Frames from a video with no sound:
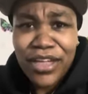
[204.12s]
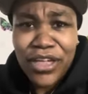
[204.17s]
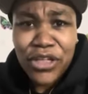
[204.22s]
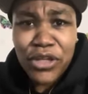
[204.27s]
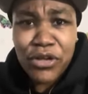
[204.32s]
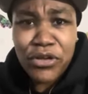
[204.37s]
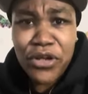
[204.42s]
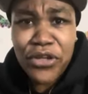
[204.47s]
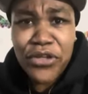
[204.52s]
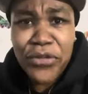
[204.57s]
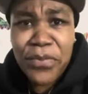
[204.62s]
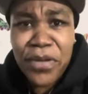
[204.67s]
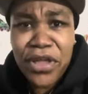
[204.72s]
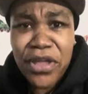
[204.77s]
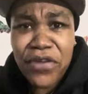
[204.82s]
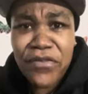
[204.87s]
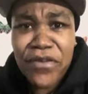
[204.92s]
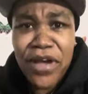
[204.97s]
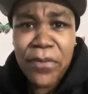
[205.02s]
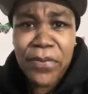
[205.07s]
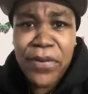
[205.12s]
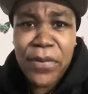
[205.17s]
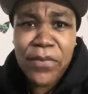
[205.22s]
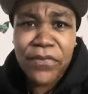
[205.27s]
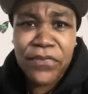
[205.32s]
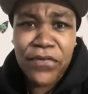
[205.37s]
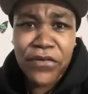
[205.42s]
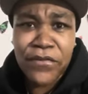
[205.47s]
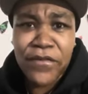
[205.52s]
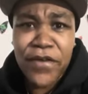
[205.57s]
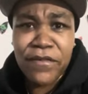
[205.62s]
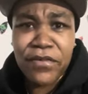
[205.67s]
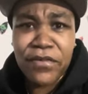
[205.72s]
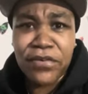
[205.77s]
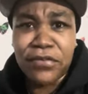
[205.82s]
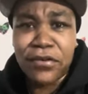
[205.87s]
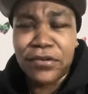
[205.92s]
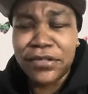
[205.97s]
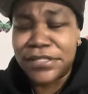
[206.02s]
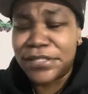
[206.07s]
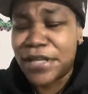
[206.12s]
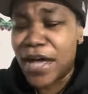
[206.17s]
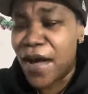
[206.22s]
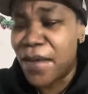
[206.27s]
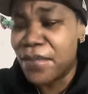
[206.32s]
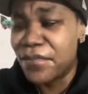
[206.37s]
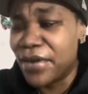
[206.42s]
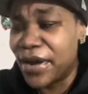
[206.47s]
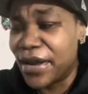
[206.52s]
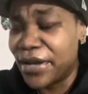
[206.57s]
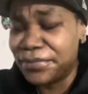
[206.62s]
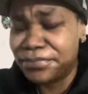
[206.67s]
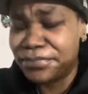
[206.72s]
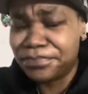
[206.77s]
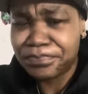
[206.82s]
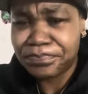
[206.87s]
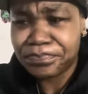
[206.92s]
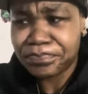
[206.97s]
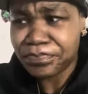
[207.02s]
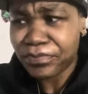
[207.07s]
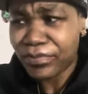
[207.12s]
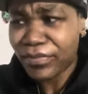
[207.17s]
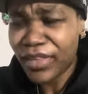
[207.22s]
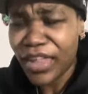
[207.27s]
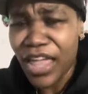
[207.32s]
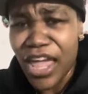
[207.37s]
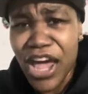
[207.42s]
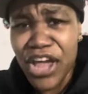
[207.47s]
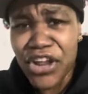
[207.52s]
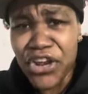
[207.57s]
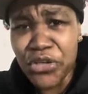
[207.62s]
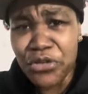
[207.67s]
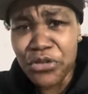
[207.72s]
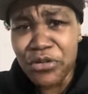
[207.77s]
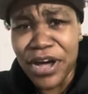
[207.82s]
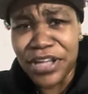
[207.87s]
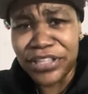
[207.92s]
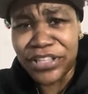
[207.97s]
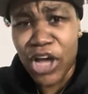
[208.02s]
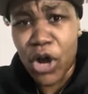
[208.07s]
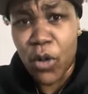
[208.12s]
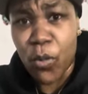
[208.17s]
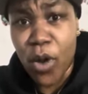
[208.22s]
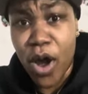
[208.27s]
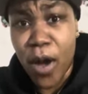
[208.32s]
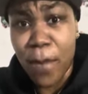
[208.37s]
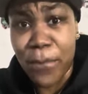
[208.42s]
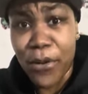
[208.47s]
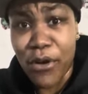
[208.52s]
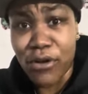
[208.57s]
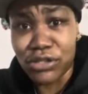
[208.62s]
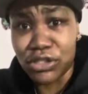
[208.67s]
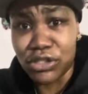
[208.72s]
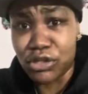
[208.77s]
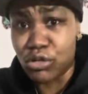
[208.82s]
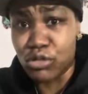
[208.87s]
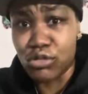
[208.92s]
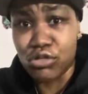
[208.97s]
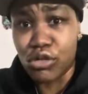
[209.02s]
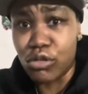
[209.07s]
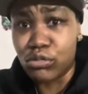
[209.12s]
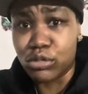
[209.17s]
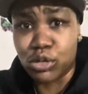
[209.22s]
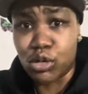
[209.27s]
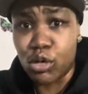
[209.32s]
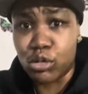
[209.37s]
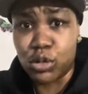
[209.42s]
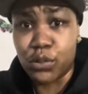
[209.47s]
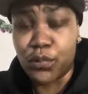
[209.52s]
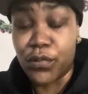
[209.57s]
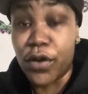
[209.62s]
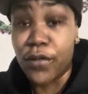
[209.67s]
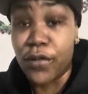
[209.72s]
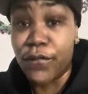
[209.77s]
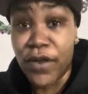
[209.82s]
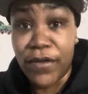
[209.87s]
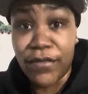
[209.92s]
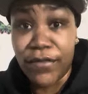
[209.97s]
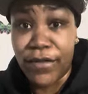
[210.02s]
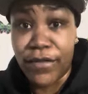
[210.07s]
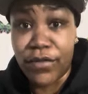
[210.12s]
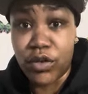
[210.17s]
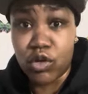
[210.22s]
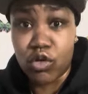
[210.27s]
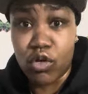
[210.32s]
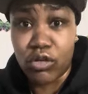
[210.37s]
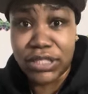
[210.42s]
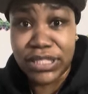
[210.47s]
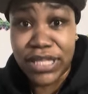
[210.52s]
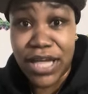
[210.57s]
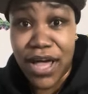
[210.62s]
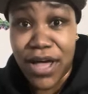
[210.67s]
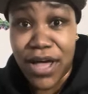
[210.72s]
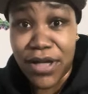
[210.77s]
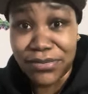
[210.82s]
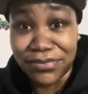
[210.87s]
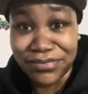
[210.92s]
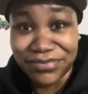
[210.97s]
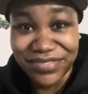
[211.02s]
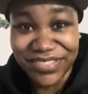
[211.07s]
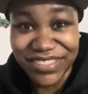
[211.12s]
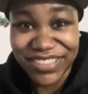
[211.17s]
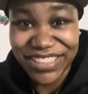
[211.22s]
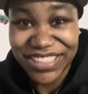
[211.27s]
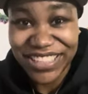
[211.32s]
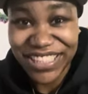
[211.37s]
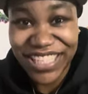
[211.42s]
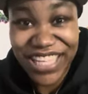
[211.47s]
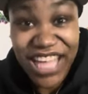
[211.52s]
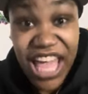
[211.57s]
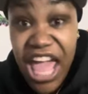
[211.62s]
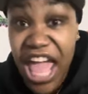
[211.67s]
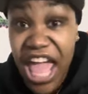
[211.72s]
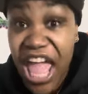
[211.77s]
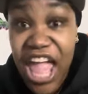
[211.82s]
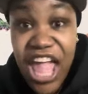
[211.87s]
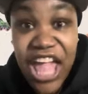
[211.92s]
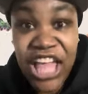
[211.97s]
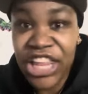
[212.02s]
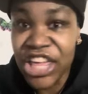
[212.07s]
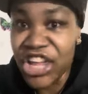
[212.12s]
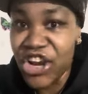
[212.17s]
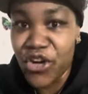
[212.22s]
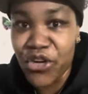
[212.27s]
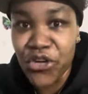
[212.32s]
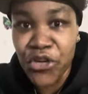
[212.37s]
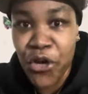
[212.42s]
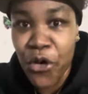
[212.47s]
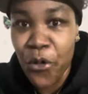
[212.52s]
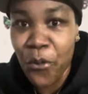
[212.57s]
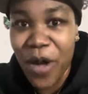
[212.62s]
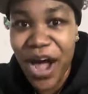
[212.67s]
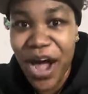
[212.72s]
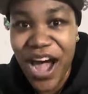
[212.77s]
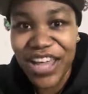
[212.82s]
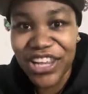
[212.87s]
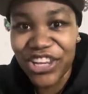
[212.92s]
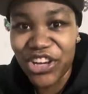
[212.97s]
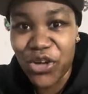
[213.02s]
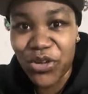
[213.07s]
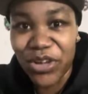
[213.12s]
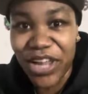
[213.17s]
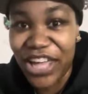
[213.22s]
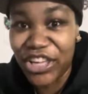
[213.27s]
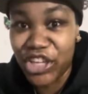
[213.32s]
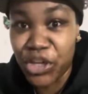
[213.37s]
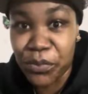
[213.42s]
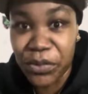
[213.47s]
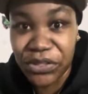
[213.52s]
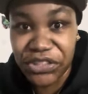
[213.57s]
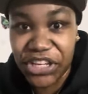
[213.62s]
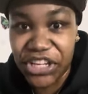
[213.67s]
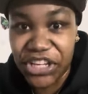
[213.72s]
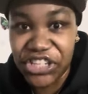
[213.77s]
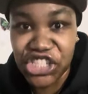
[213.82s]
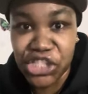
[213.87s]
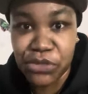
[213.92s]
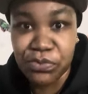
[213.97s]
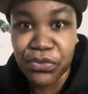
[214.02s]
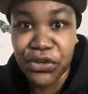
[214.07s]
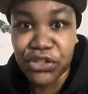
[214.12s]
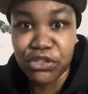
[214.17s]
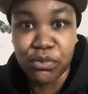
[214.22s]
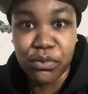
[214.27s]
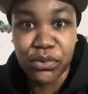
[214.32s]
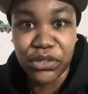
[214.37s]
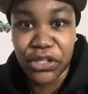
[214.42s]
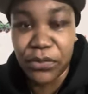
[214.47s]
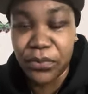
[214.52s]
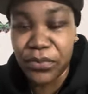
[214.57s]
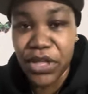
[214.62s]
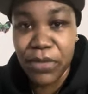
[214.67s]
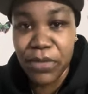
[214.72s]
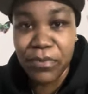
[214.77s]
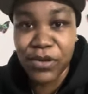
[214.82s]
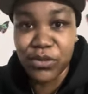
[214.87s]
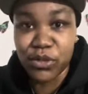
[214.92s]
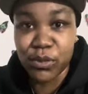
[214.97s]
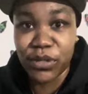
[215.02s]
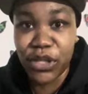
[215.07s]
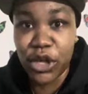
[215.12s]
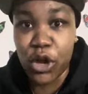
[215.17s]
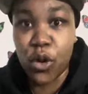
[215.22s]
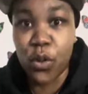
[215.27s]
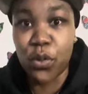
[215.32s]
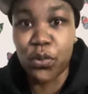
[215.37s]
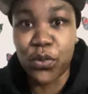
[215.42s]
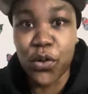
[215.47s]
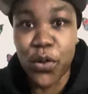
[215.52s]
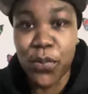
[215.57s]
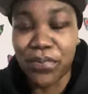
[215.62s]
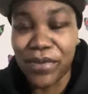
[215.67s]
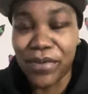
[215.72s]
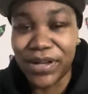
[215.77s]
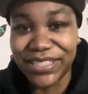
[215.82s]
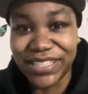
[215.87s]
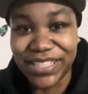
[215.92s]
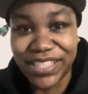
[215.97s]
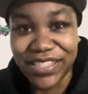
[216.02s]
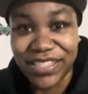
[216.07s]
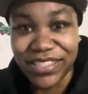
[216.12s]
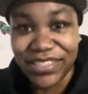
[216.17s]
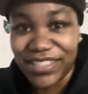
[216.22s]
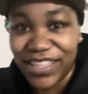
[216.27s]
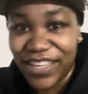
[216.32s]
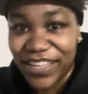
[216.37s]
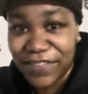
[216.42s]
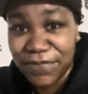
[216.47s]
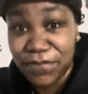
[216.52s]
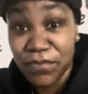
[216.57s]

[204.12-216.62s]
you know, you've been around people for a very long time, right? I know you got that one person who you don't talk to for a very, very long time and they don't know why they don't like you, but they just miserable than me and miserable their own thought process at the end of the day.